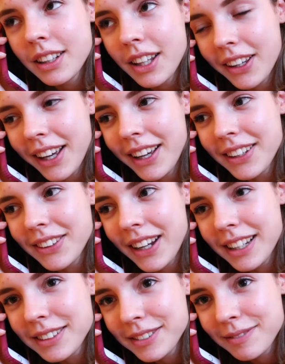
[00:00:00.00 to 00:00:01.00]
Okay,
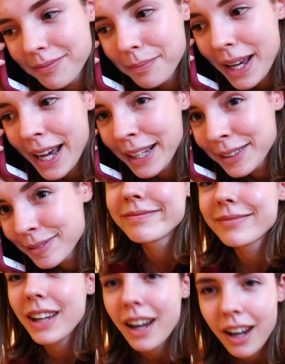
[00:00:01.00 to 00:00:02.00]
great. Bye.
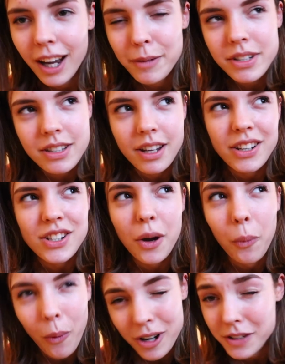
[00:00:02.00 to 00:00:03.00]
I'm just such a
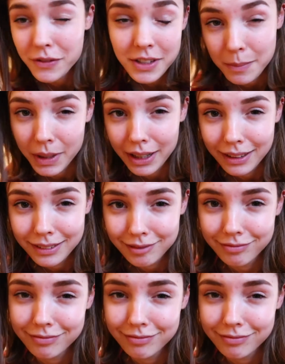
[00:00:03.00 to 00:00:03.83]
wonderful sibling.